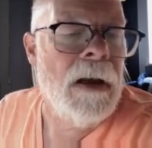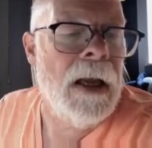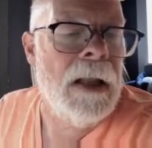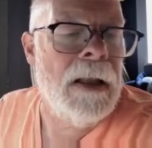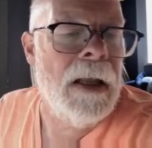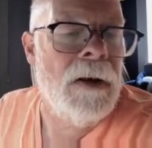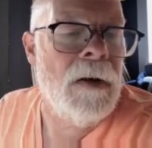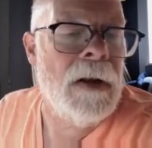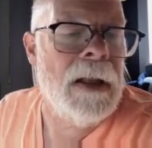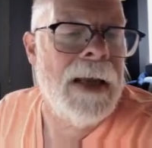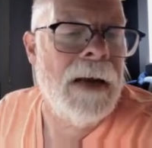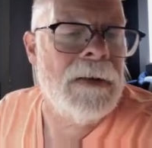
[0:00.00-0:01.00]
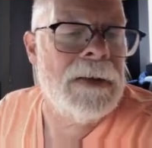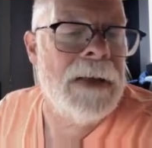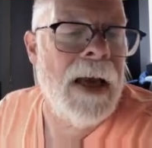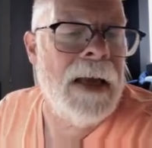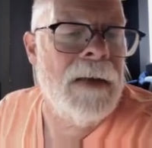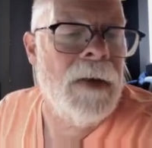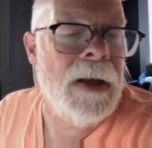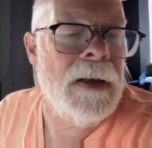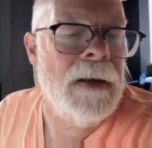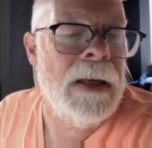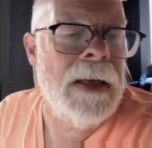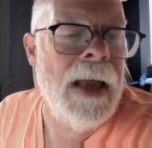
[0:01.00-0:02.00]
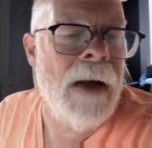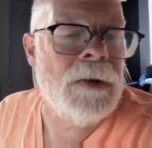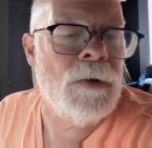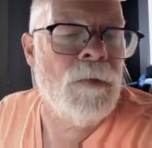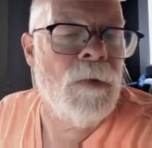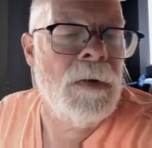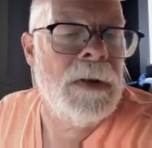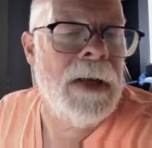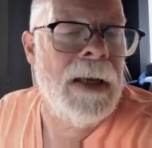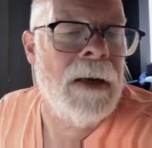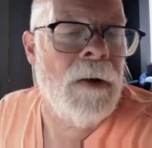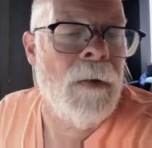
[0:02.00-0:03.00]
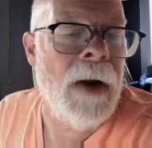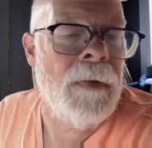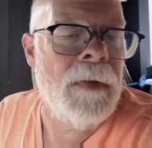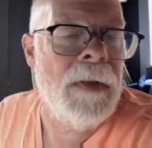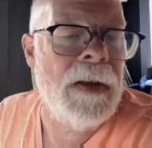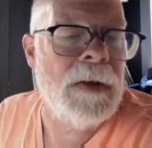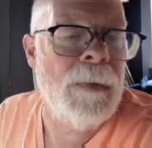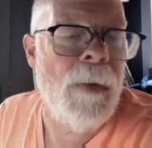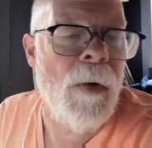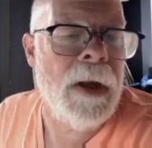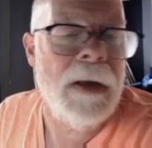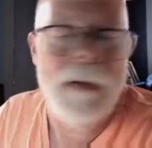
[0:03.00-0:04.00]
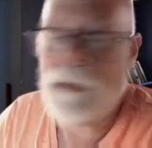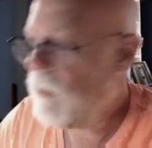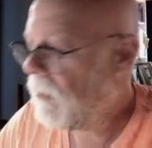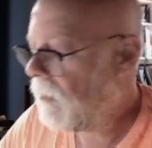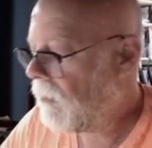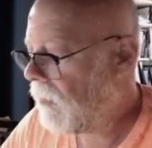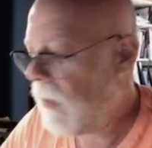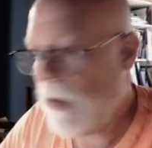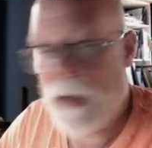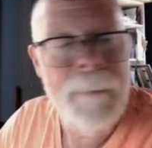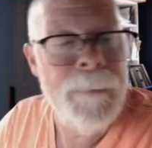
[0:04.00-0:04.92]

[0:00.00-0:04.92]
And then you click outside of it. And now it's rotating around this point. Okay?